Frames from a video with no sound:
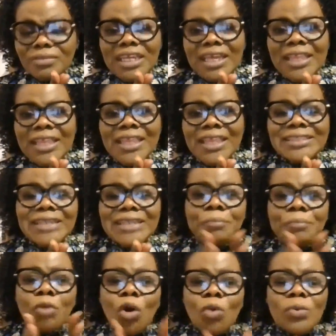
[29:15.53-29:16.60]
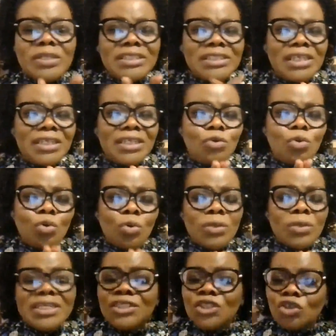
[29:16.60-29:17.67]
that I'm always saying
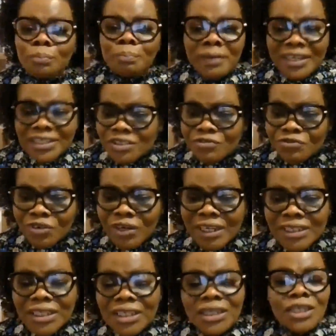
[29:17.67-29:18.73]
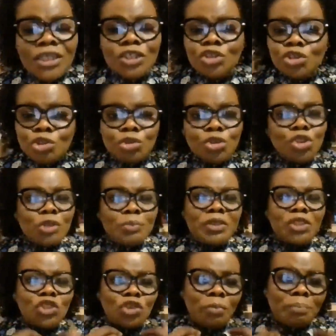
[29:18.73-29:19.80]
Google is your best friend, YouTube
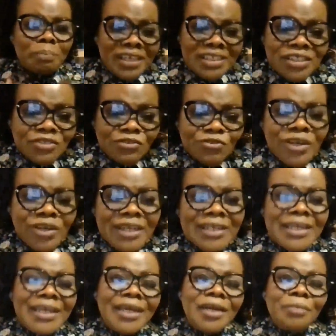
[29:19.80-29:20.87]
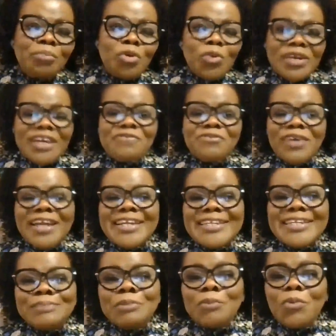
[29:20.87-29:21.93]
is your best friend. But what I find
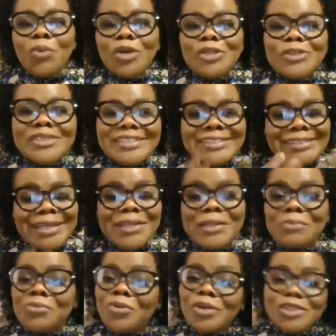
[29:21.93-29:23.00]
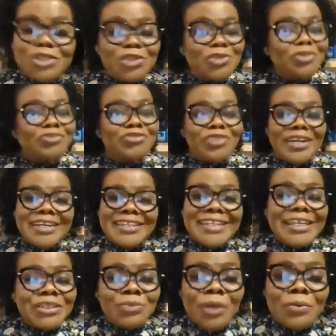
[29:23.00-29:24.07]
is people want you to tell them what you've read, and
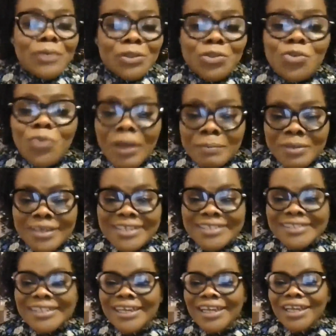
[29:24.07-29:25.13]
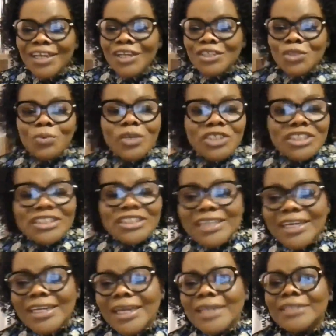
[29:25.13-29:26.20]
that's why we do webinars. So what she
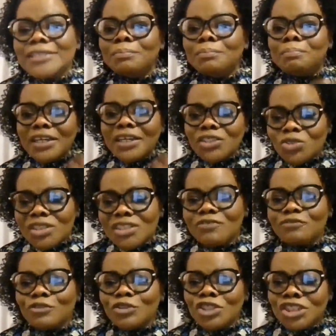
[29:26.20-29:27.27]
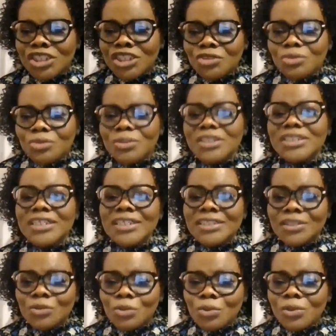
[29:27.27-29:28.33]
said here is the best training for Gsuite is
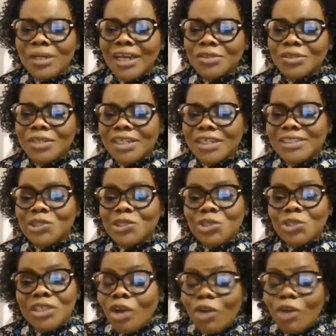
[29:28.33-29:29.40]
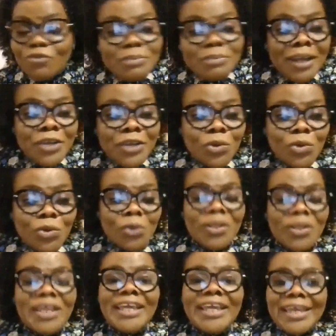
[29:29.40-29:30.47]
the Google Educators Training offered by
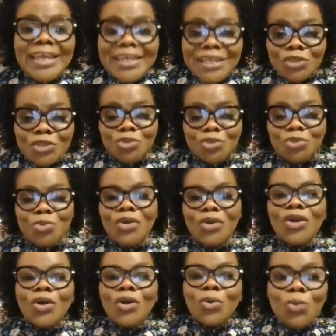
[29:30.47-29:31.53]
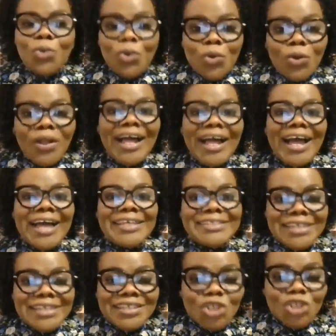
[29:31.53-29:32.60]
Google. It is true. Google
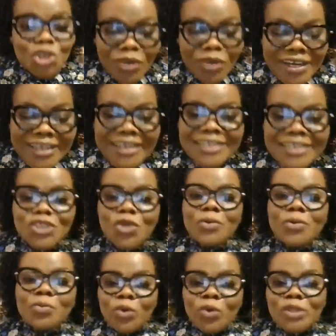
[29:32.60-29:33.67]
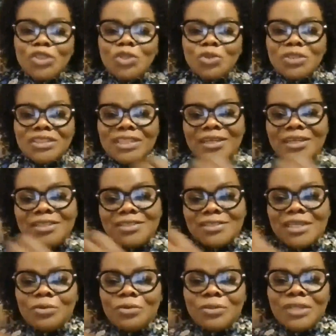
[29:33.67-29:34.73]
has training. So once you sign
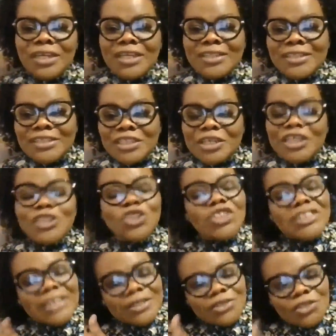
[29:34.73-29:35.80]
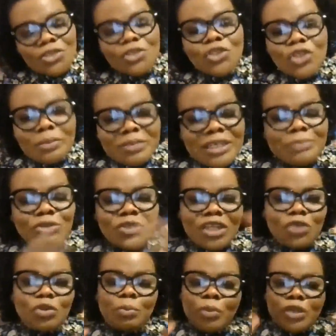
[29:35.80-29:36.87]
on it's just that, sometimes you
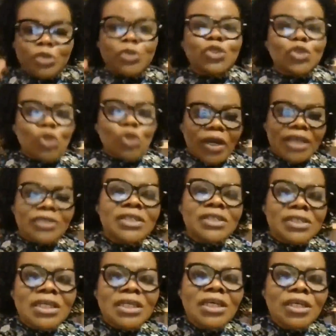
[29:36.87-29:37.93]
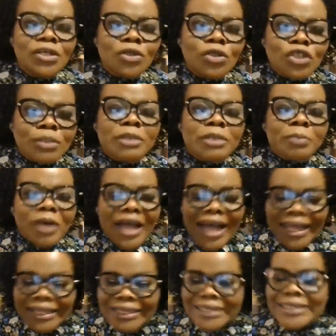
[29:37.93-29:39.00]
get to a point you're stuck and you need, somebody, but
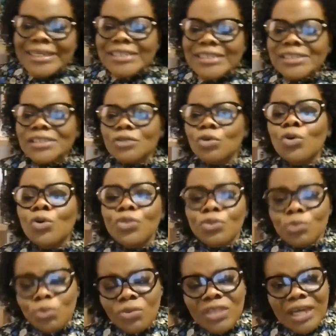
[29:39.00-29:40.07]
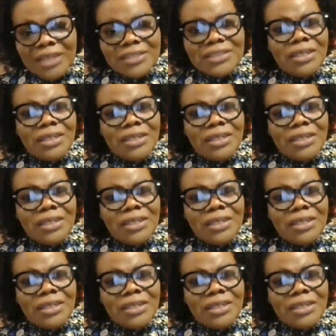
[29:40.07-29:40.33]
at least go through that